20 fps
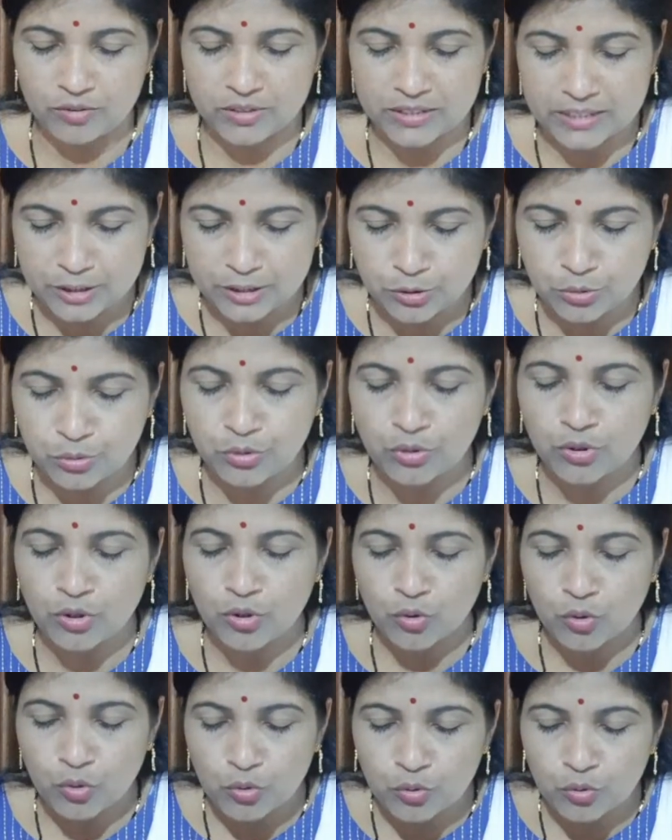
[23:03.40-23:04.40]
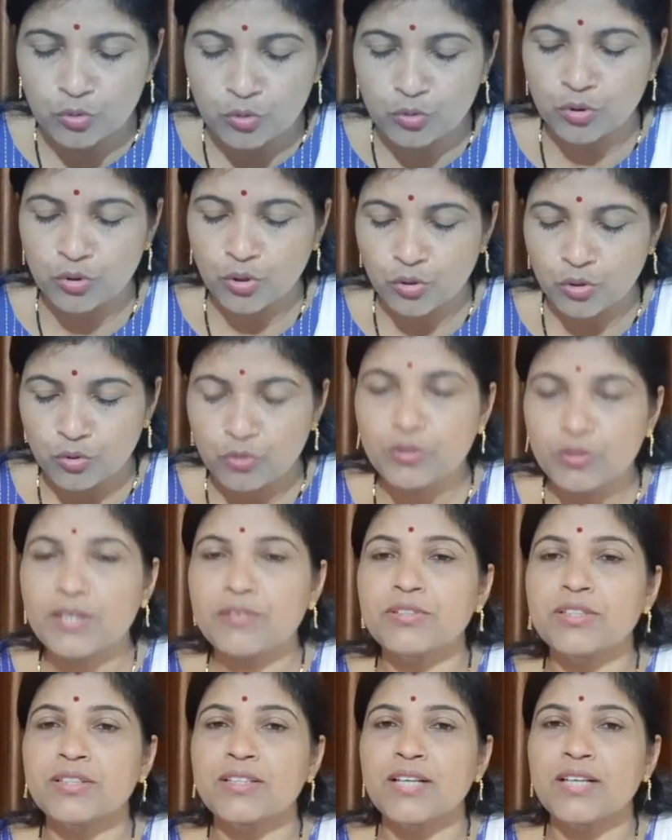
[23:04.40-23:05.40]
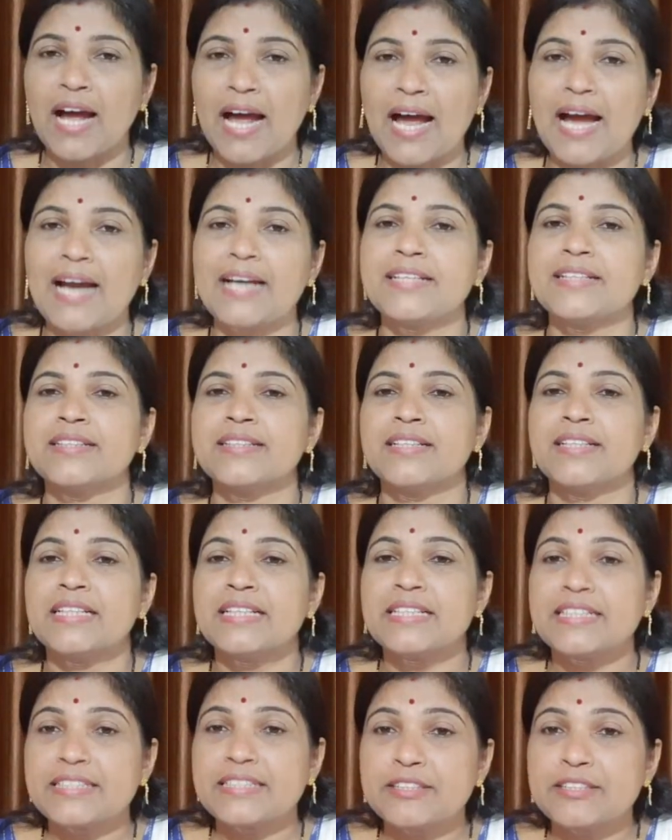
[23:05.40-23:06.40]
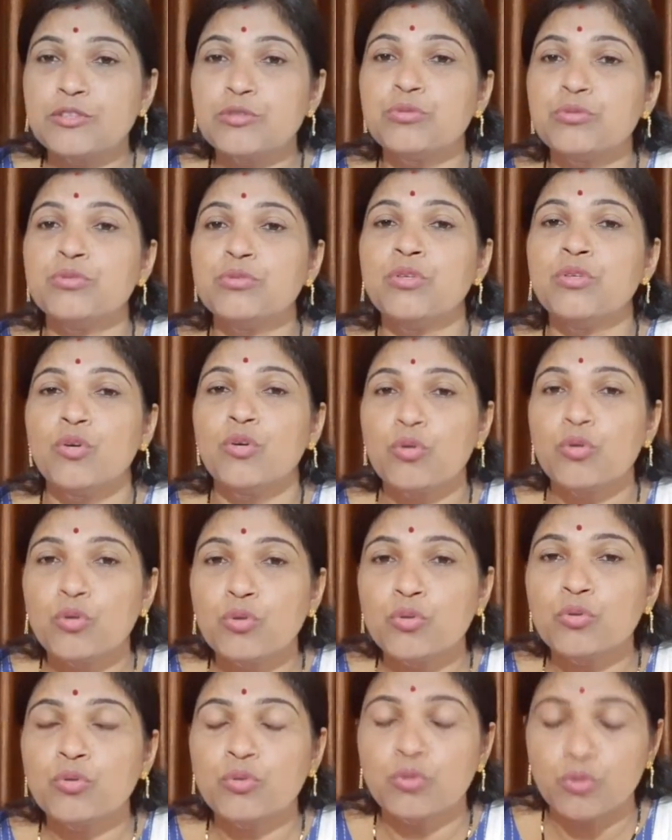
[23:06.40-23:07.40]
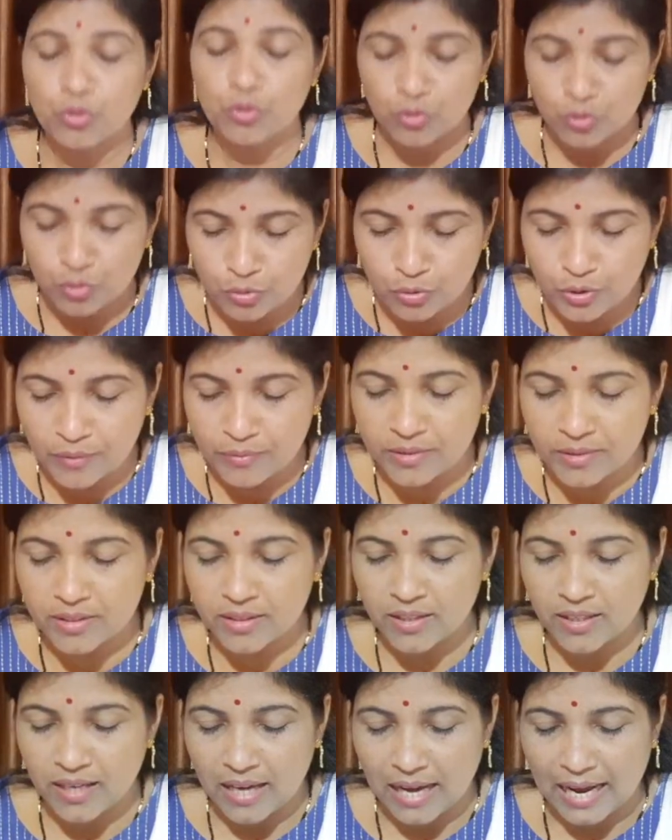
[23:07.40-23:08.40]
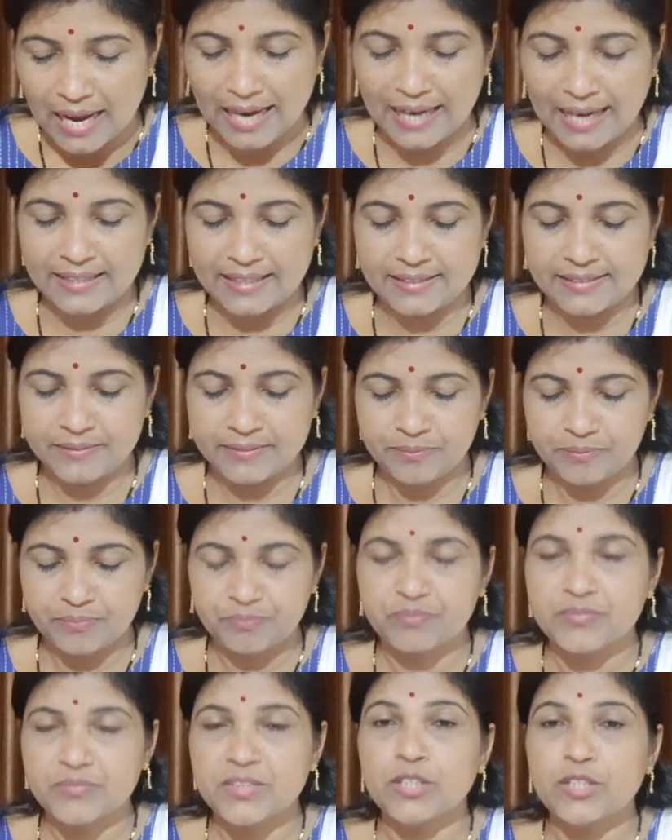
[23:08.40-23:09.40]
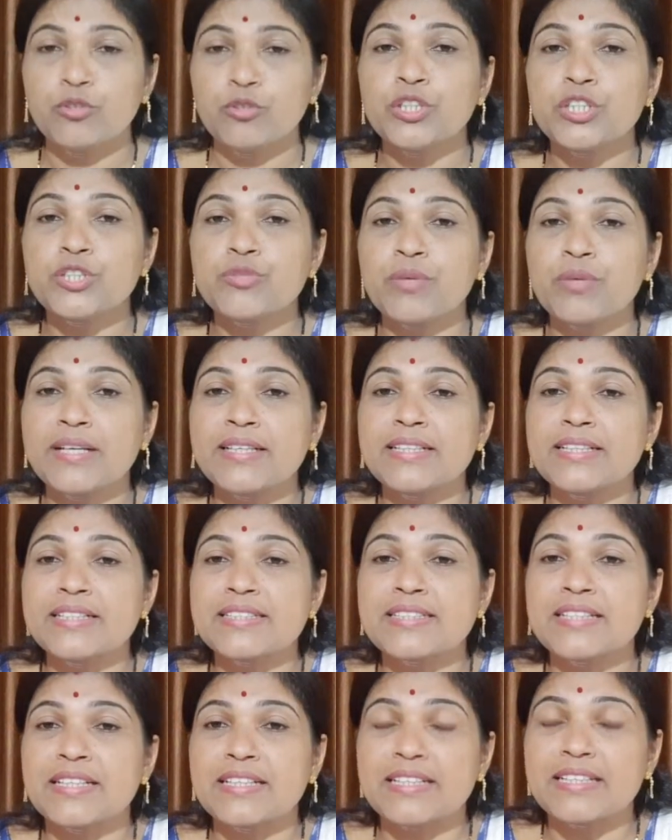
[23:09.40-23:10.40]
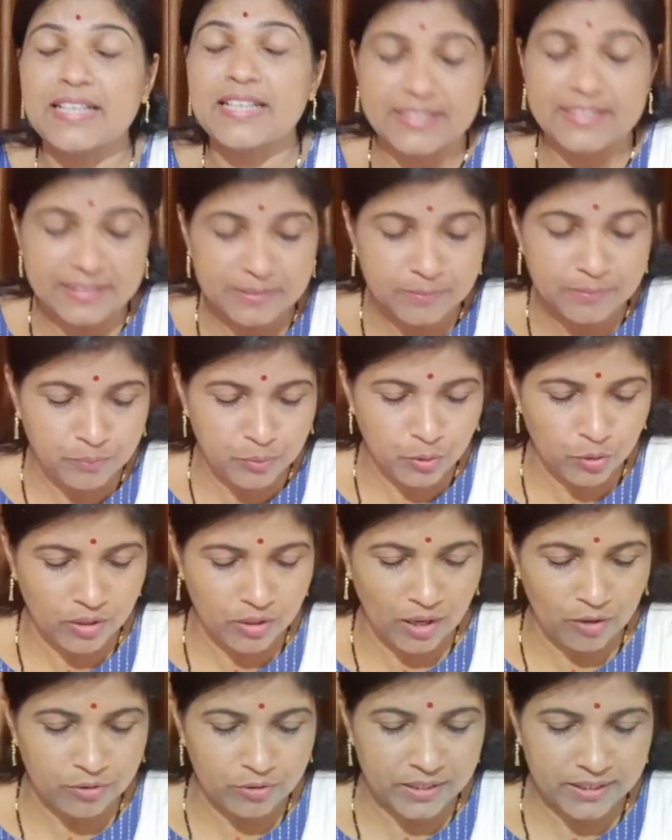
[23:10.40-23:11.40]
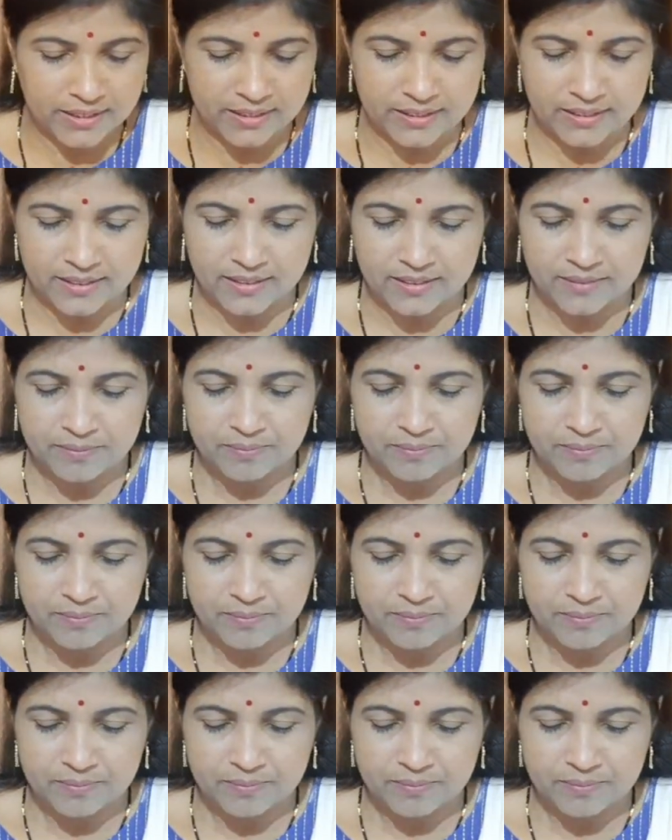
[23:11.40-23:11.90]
You, who, whoever, and. You, who, whoever, and. Which one is the relative pronoun here?